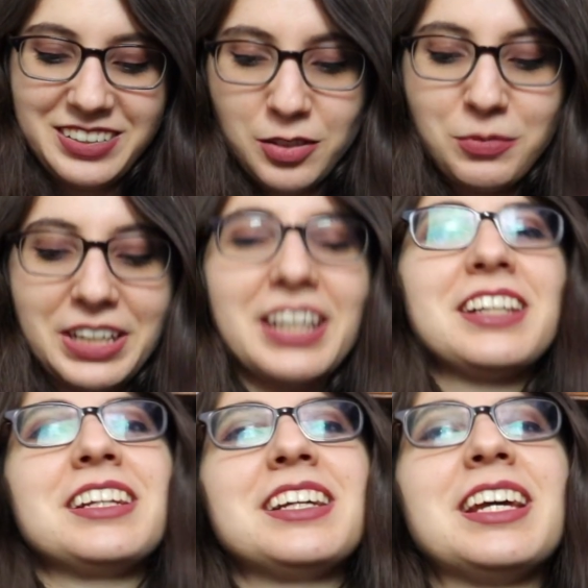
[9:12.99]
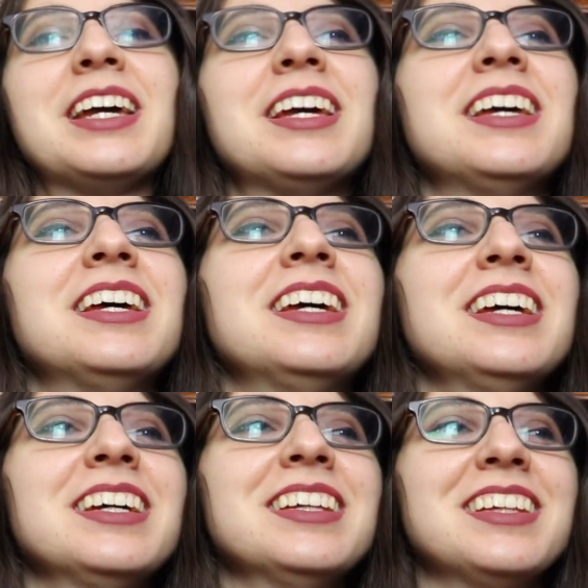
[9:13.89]
Oh my god, it
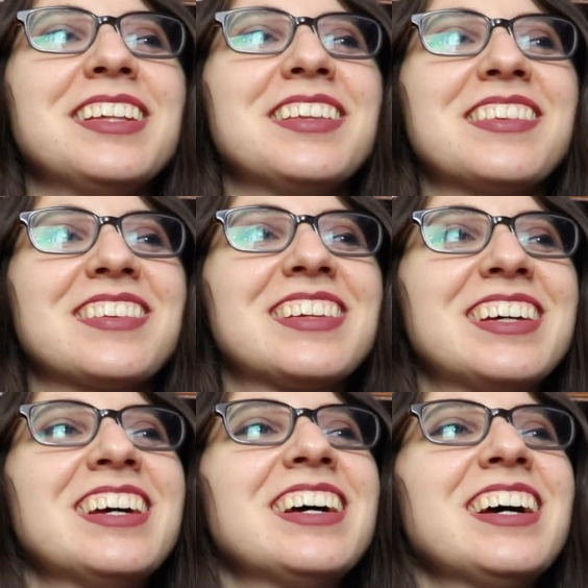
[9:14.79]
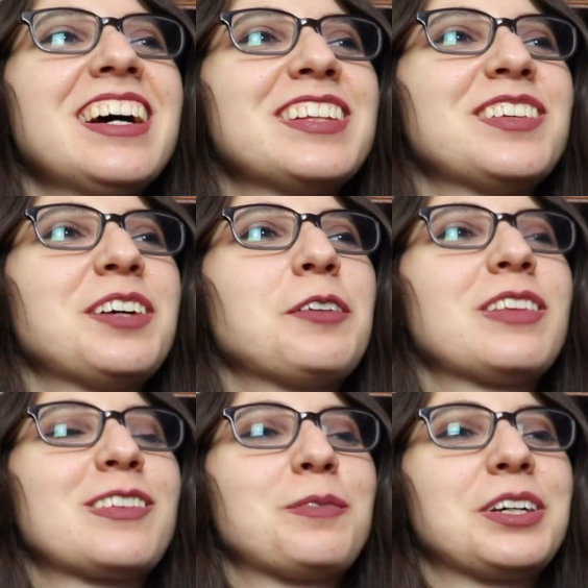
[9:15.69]
is! I do have
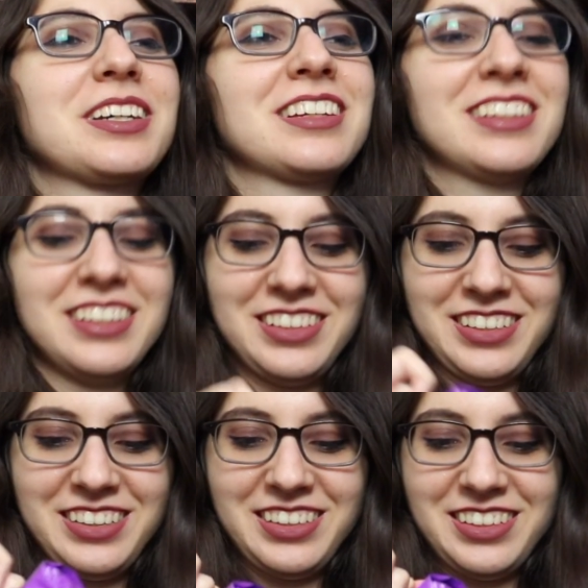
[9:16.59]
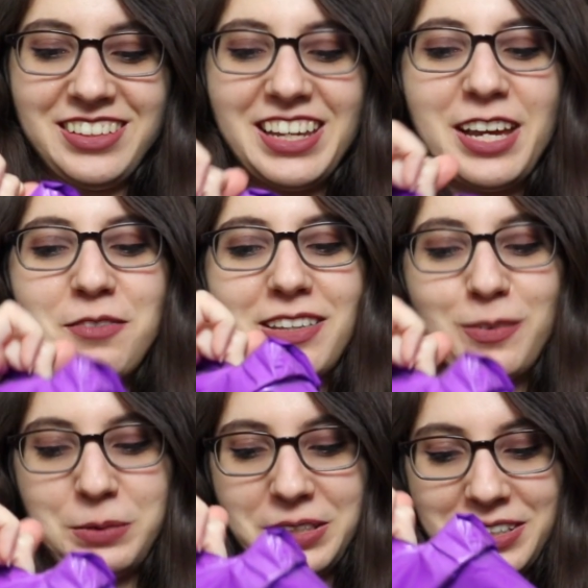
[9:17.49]
this book. I have
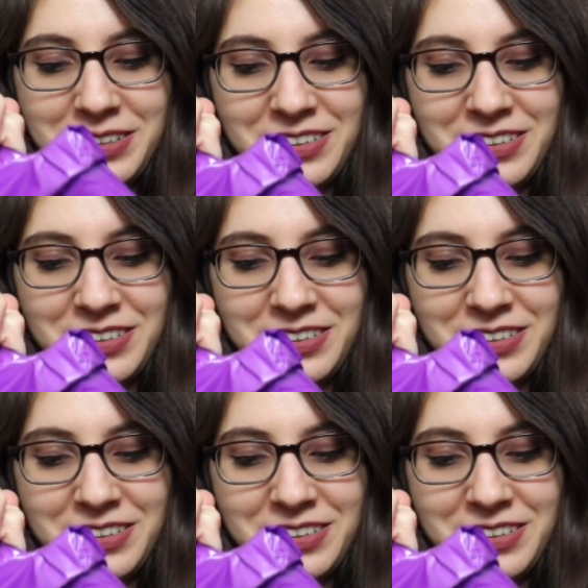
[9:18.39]
this book.